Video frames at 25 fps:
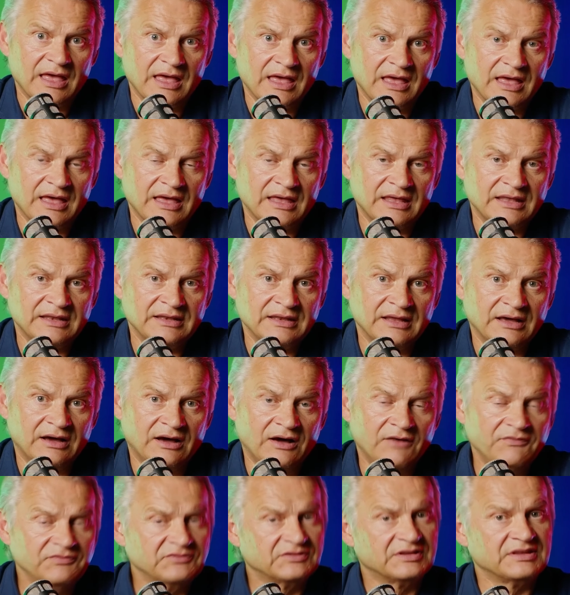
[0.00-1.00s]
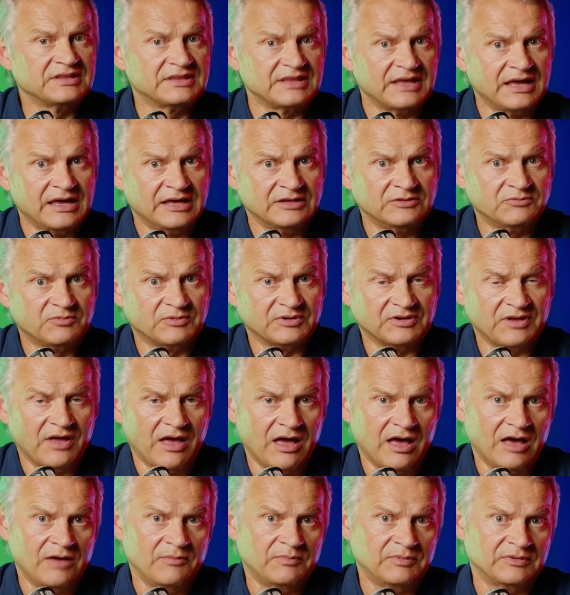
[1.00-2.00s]
And after that, what
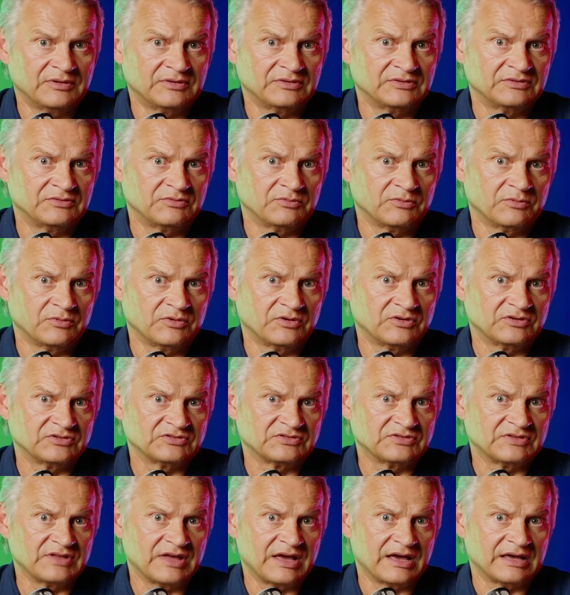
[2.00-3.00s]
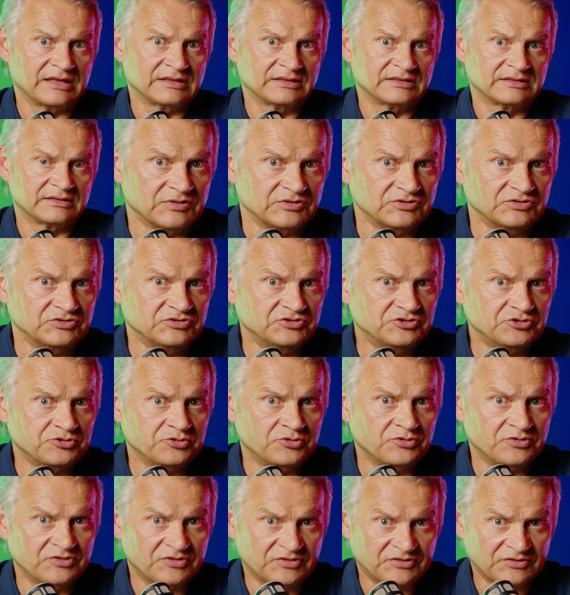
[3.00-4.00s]
happened was that
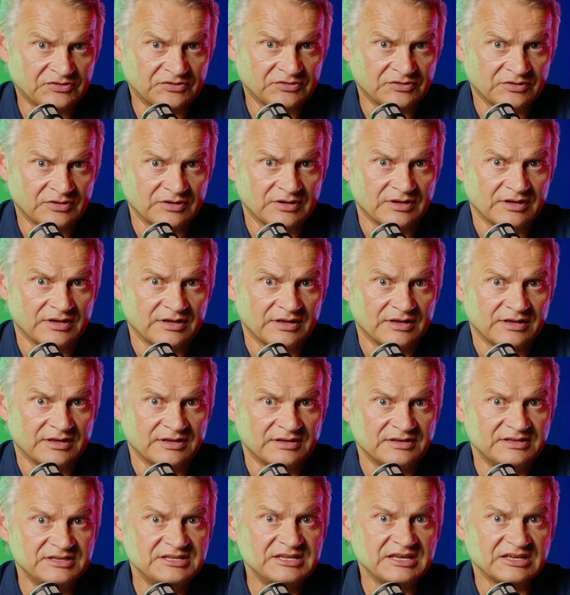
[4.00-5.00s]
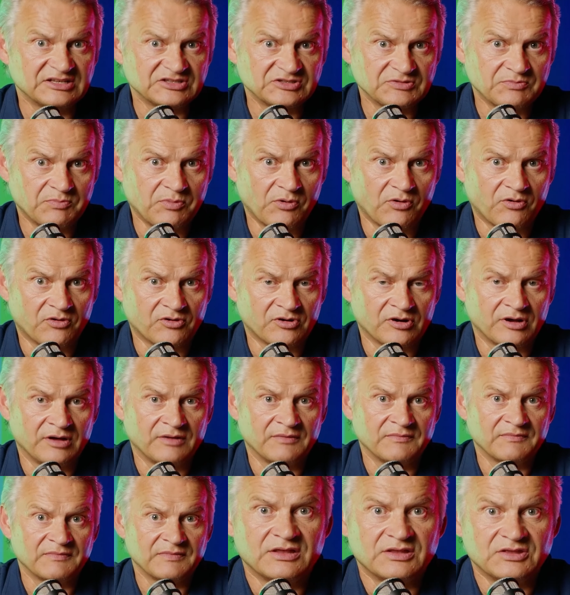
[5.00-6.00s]
Jewish diaspora,
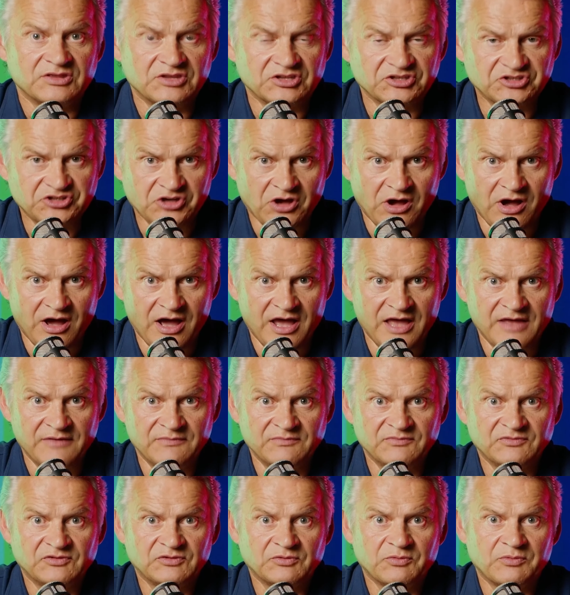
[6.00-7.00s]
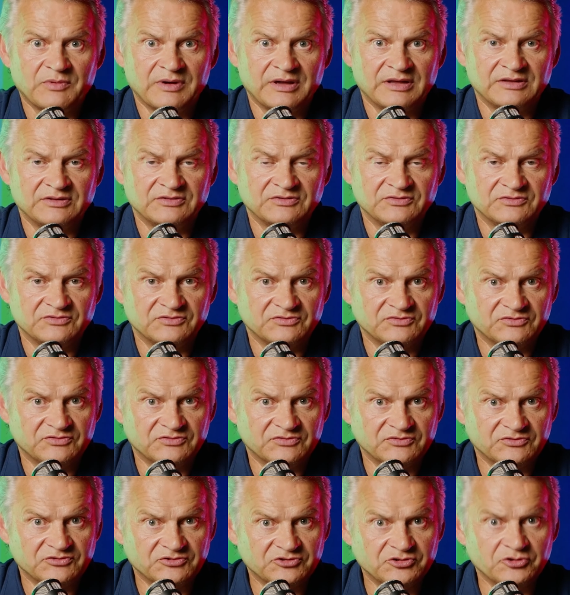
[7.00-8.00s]
the times when
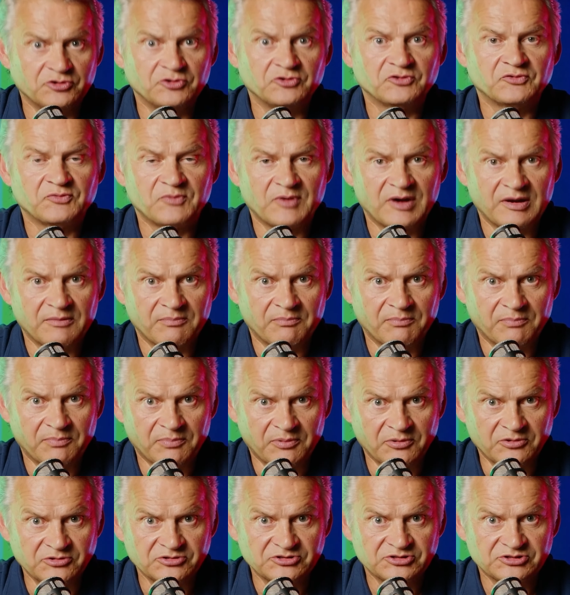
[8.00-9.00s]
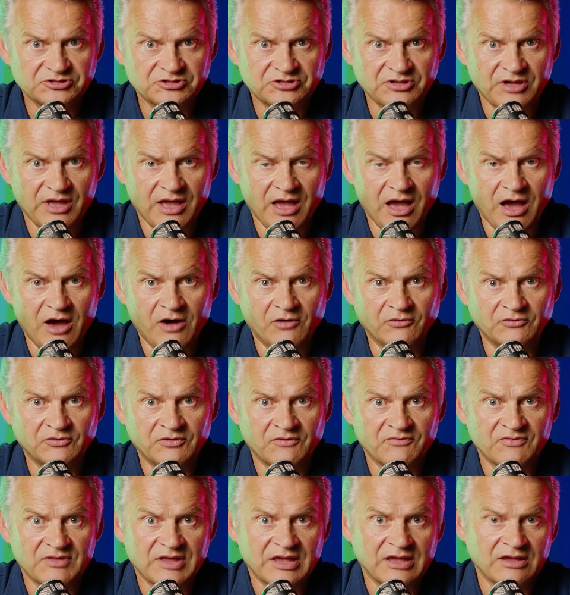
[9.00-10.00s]
Jews were pushed out
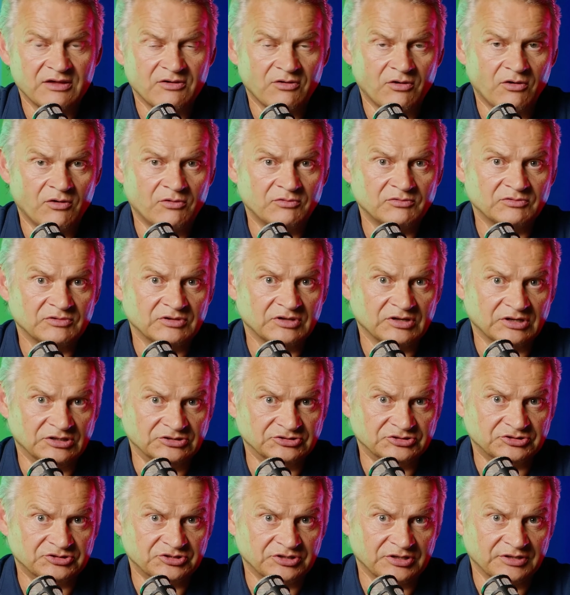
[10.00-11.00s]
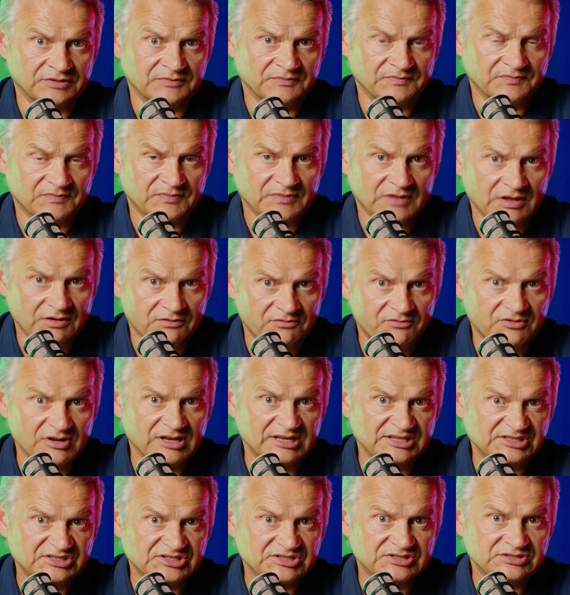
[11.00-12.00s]
of their own country
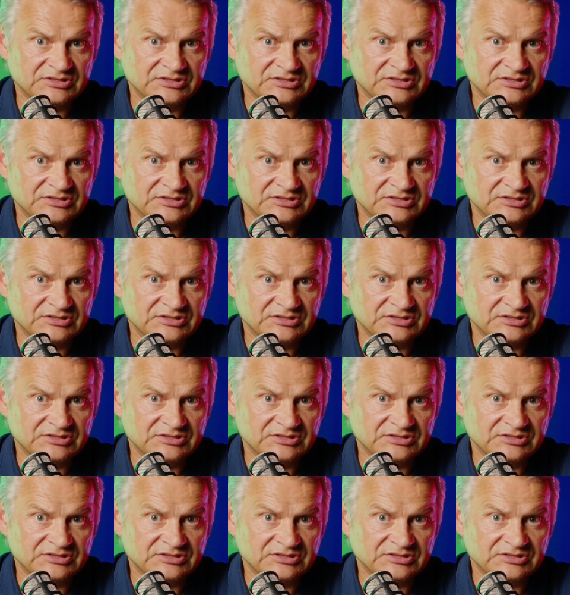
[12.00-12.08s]
really